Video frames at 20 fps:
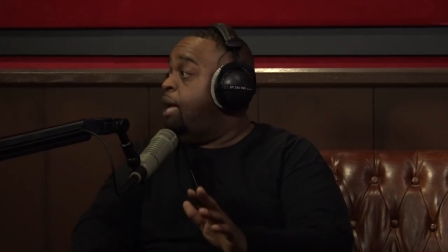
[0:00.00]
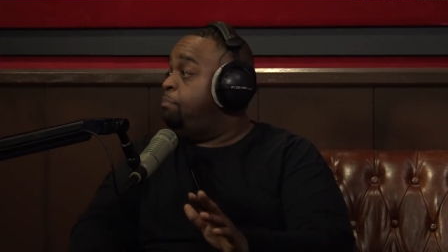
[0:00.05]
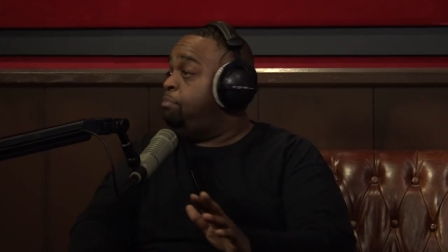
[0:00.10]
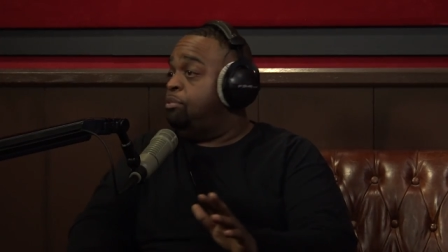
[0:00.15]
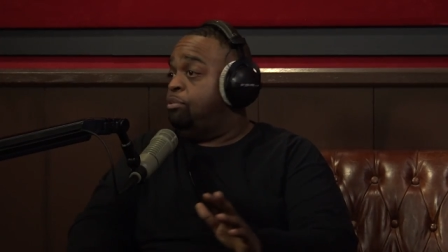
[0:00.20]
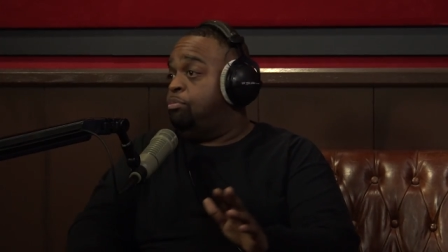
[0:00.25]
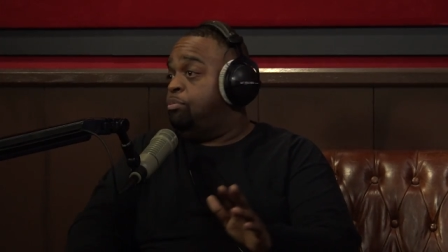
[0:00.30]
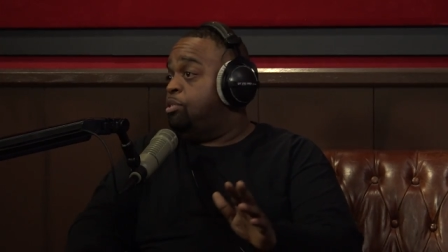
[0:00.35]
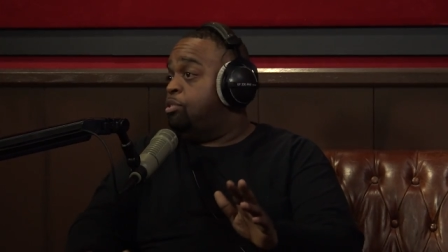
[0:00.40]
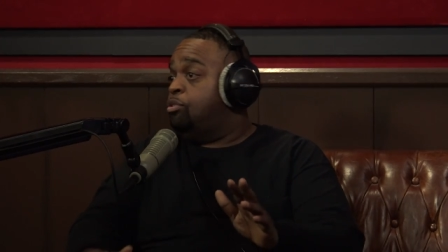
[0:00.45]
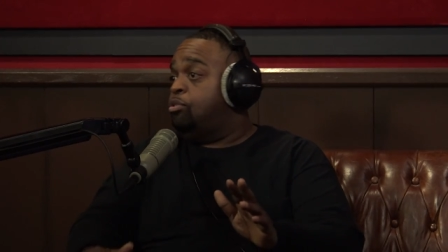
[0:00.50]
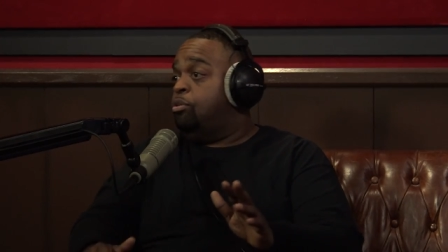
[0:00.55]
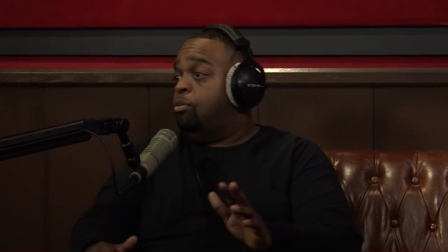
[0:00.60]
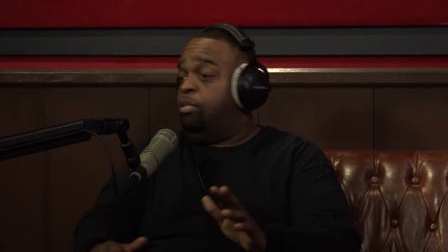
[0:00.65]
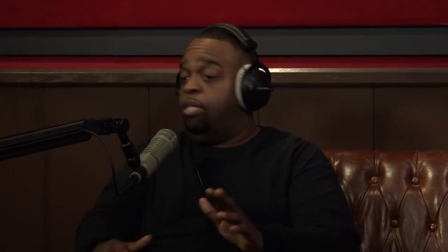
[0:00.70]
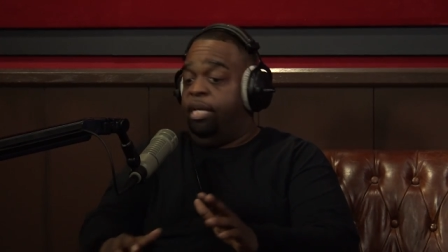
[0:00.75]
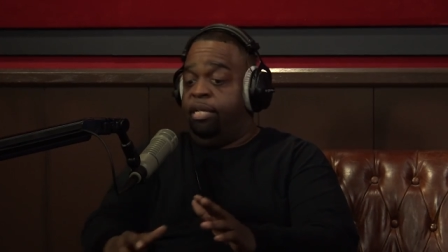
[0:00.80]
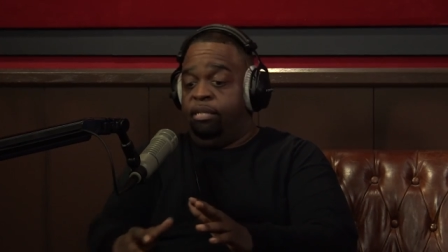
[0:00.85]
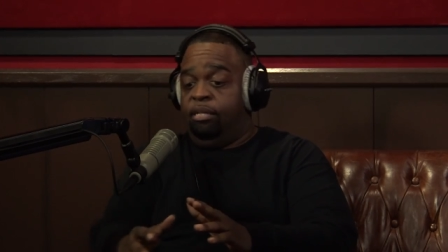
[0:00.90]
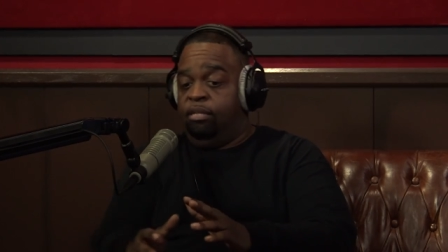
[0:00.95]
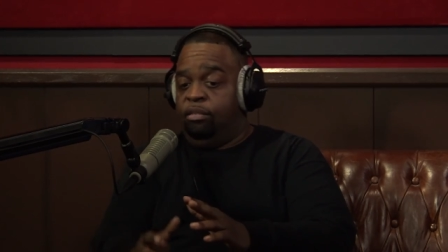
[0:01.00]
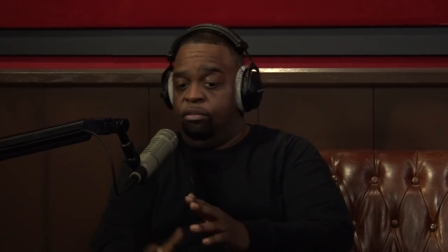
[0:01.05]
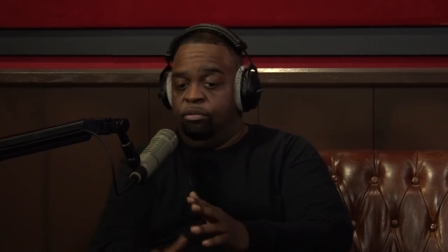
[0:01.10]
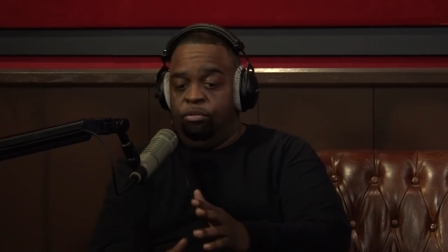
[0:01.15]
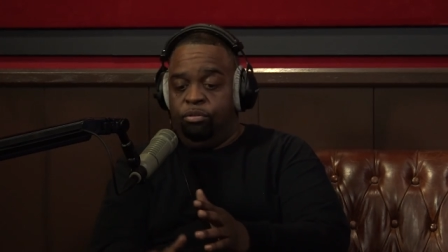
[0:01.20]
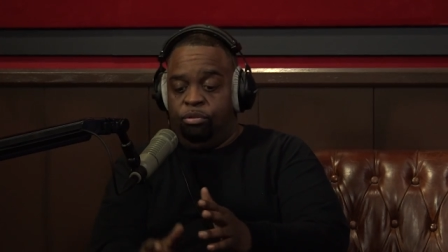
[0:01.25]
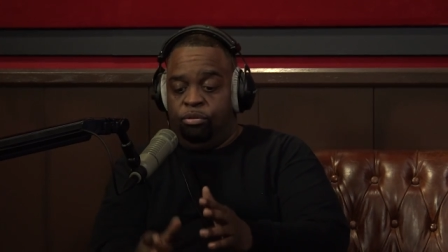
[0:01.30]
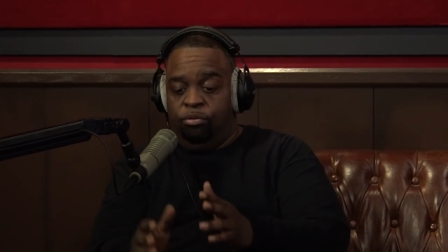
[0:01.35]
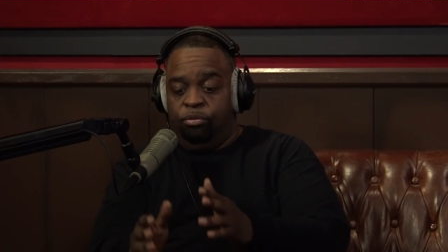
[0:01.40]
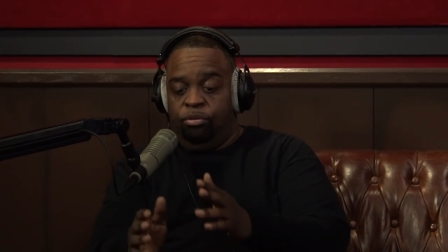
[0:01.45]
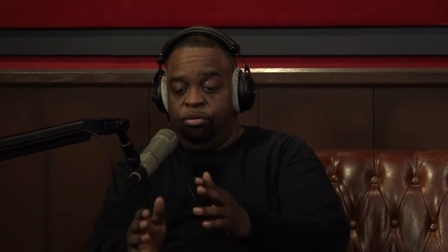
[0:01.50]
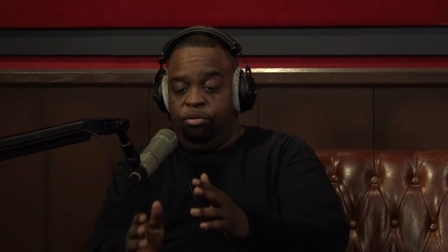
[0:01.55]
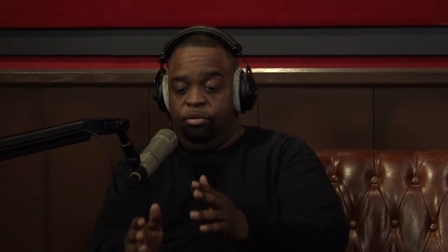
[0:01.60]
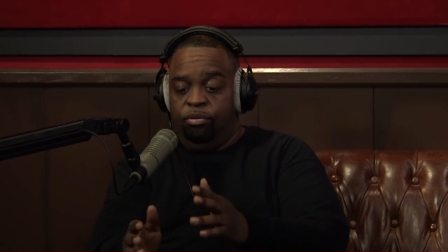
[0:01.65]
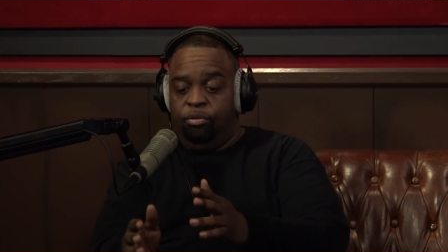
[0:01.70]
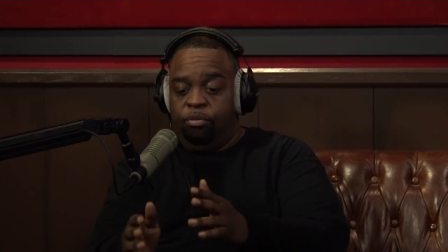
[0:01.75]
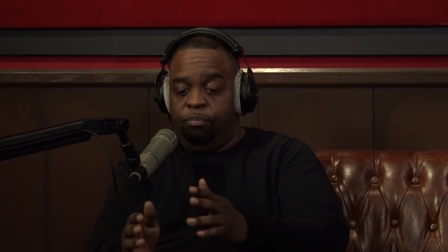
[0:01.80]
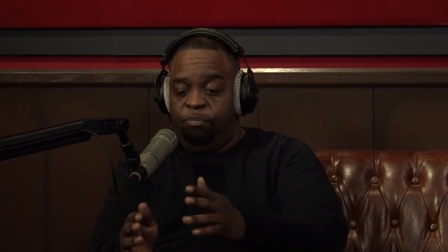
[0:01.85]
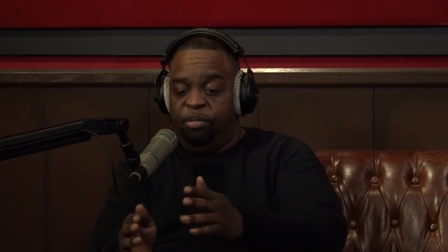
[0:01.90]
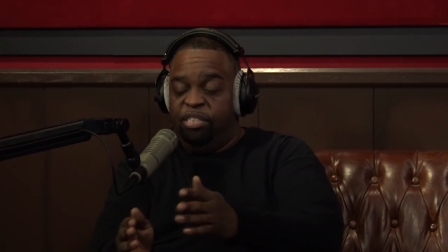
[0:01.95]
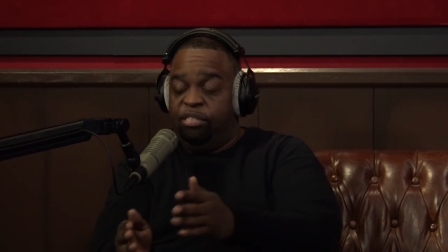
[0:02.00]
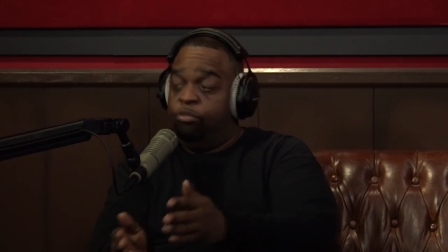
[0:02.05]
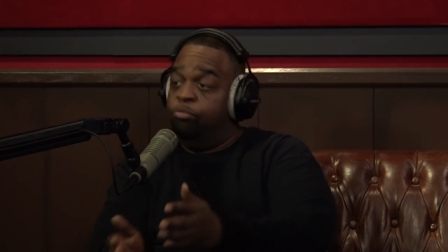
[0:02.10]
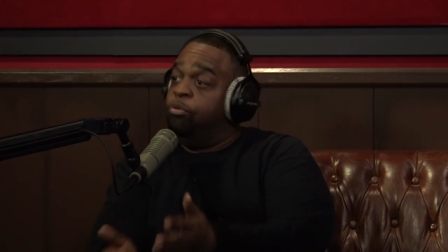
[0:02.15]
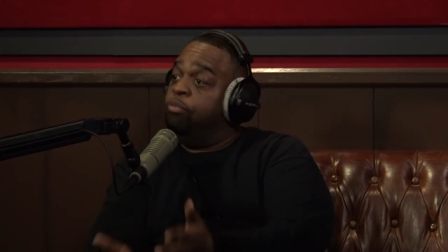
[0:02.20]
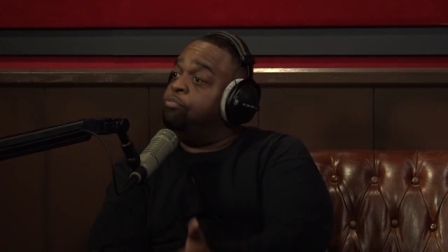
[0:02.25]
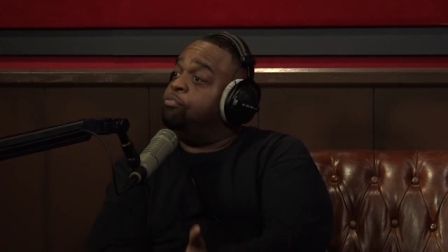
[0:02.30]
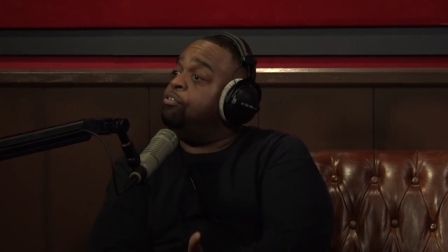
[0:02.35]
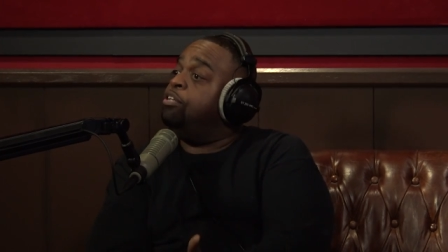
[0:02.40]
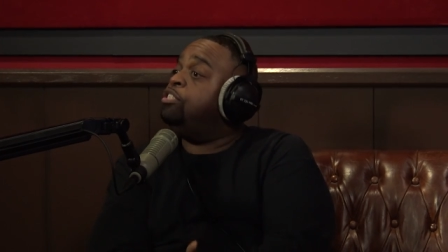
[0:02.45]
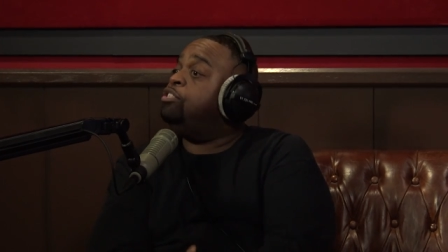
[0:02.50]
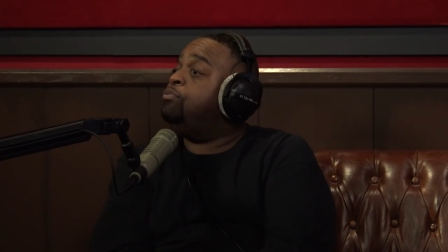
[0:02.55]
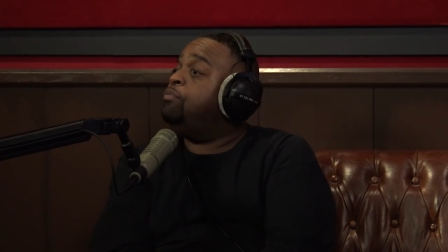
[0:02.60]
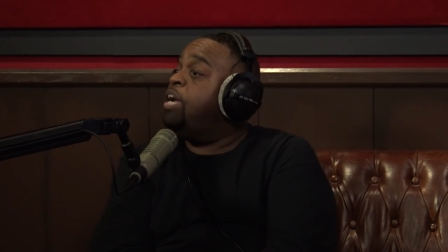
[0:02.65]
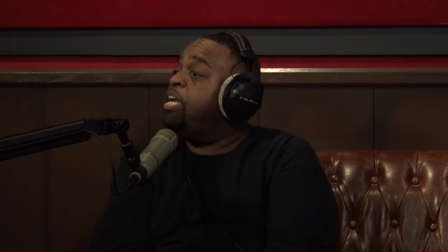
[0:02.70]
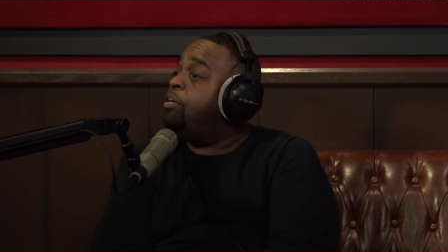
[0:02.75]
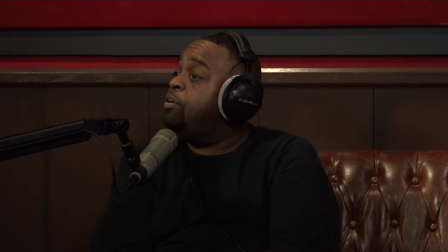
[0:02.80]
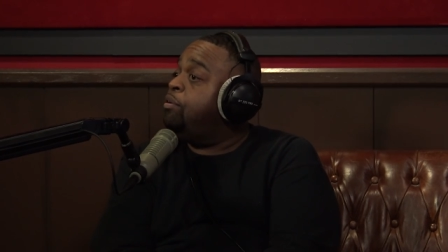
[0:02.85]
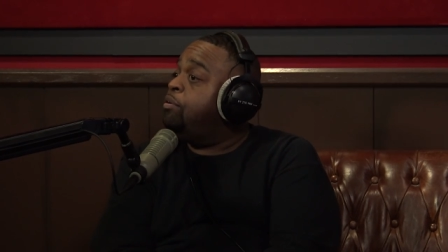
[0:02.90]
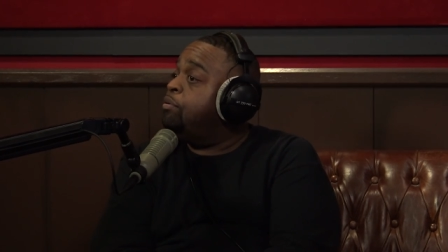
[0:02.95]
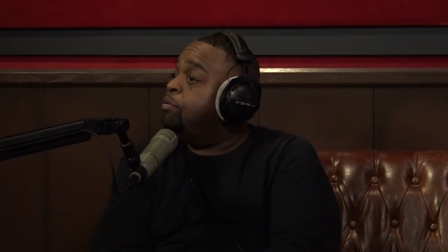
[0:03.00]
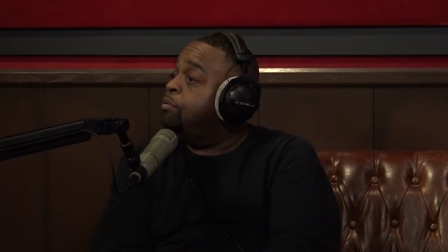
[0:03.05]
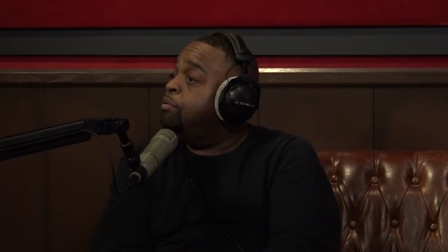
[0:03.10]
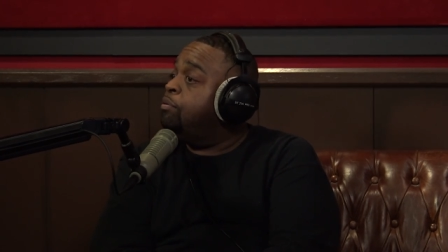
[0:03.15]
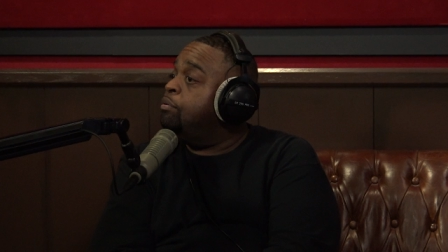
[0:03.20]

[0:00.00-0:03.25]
happens with like it, you could do you could, it's a refrigerator.